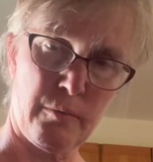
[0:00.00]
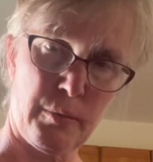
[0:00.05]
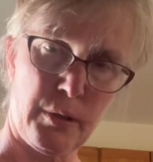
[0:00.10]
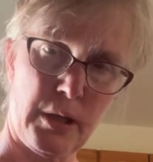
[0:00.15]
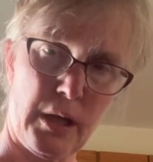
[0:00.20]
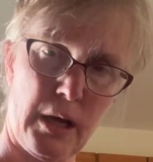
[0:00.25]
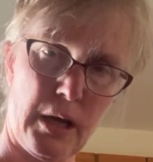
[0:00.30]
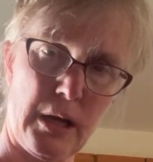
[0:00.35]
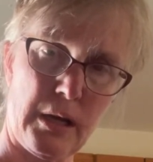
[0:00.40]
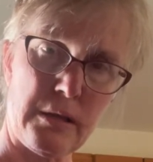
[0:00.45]

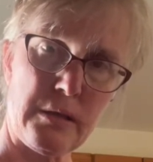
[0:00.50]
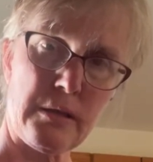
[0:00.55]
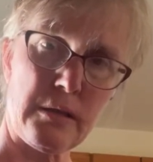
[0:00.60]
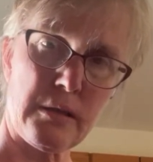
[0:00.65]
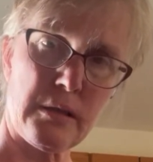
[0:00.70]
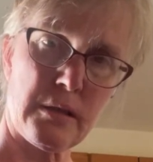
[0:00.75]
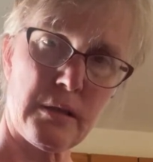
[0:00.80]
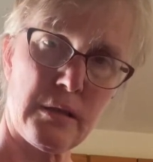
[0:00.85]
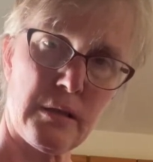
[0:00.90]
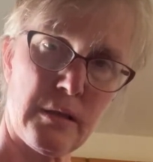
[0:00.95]

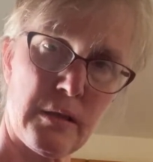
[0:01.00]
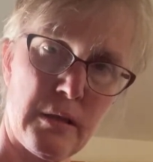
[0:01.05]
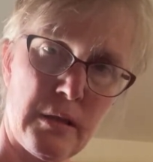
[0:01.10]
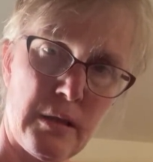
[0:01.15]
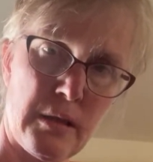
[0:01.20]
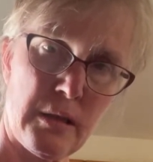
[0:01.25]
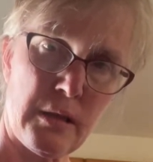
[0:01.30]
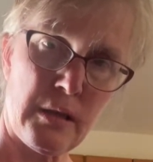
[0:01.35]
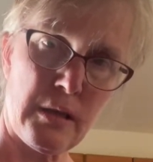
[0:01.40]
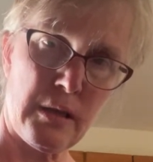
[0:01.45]
Plus,
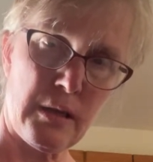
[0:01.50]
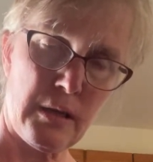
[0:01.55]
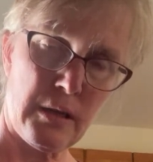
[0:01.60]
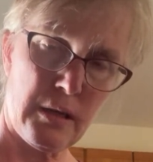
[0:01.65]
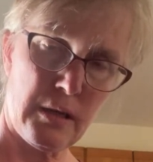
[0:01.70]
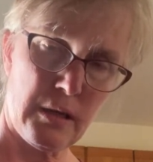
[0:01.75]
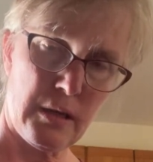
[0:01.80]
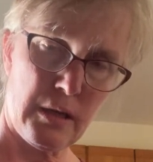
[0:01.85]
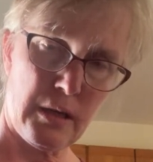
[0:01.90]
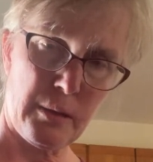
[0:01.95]

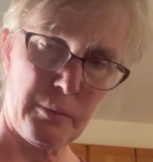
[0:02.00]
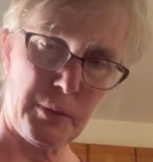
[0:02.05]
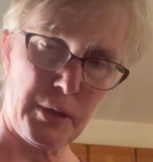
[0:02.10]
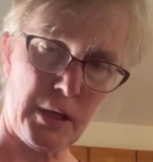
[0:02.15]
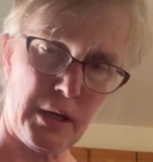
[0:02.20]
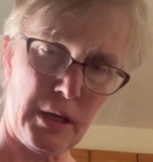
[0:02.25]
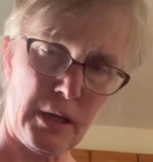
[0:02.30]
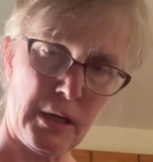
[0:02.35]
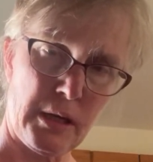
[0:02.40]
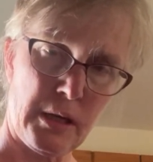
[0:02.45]
I'm getting